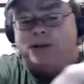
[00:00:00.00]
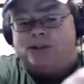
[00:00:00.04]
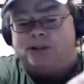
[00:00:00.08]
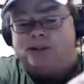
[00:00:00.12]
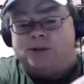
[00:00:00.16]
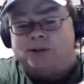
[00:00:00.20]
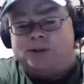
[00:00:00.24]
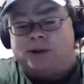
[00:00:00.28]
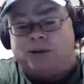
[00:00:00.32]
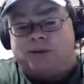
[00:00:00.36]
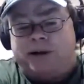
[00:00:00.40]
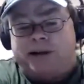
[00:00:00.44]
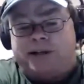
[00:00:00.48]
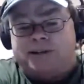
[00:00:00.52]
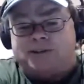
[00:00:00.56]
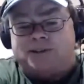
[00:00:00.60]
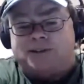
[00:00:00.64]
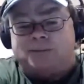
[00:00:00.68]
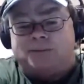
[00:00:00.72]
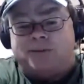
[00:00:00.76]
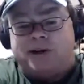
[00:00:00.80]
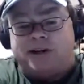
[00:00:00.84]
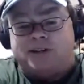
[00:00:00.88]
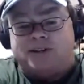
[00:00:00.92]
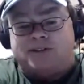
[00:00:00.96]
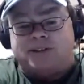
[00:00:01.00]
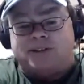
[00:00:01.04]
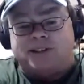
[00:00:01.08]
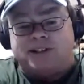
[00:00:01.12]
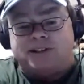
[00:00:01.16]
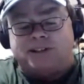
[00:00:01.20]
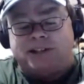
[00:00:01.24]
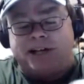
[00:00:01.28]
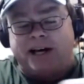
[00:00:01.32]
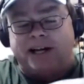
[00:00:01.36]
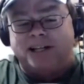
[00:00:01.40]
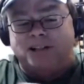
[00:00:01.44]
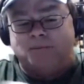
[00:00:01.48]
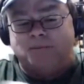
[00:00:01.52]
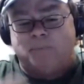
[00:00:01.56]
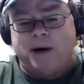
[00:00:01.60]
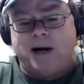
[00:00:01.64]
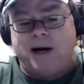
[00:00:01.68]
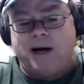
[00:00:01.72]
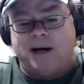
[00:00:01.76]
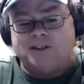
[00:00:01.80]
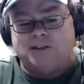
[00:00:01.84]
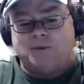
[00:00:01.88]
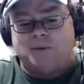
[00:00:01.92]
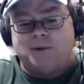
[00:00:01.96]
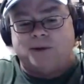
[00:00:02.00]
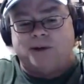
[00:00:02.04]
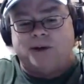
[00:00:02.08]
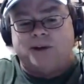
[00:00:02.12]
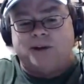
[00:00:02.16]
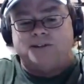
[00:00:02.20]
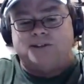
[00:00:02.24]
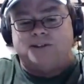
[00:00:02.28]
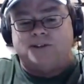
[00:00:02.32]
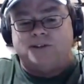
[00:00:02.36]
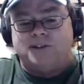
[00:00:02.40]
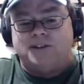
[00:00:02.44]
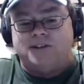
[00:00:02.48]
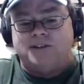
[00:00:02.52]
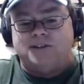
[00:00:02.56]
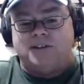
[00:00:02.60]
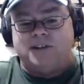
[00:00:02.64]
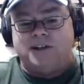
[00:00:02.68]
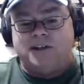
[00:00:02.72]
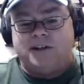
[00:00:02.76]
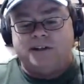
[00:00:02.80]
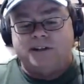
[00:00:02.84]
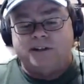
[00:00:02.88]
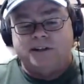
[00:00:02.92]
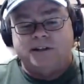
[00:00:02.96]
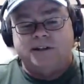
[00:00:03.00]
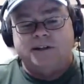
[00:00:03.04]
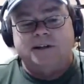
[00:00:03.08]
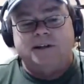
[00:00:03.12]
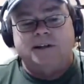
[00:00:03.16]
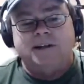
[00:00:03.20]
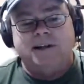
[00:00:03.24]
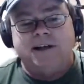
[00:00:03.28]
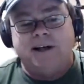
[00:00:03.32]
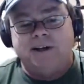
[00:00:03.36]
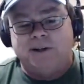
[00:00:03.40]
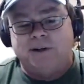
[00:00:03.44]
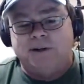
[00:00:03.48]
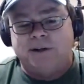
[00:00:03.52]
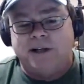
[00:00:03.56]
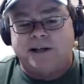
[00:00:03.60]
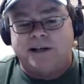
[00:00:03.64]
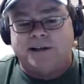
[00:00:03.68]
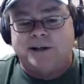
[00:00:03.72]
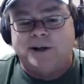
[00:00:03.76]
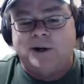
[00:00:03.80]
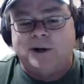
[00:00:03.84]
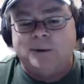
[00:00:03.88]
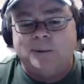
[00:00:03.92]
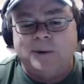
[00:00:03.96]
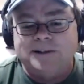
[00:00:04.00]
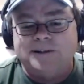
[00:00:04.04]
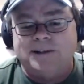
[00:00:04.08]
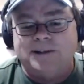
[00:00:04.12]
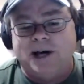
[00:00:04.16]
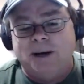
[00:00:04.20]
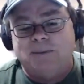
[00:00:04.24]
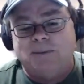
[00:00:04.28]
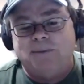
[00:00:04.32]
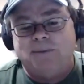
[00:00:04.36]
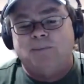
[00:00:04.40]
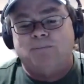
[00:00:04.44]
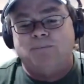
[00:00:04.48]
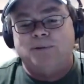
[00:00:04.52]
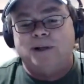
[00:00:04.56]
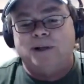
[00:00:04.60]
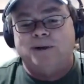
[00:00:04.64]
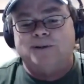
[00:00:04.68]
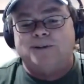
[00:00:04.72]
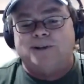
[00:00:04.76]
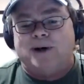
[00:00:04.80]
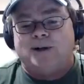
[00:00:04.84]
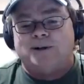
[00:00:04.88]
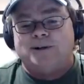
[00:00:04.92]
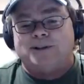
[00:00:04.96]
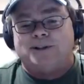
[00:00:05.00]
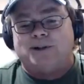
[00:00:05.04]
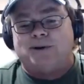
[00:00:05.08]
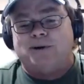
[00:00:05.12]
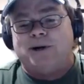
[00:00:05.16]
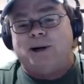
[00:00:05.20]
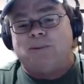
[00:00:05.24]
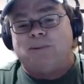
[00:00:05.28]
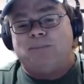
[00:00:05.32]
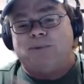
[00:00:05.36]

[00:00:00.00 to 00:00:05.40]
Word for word: and a ransom rest, and he's got his box with all his goodies there. And you let go one time, and it blows all his crap right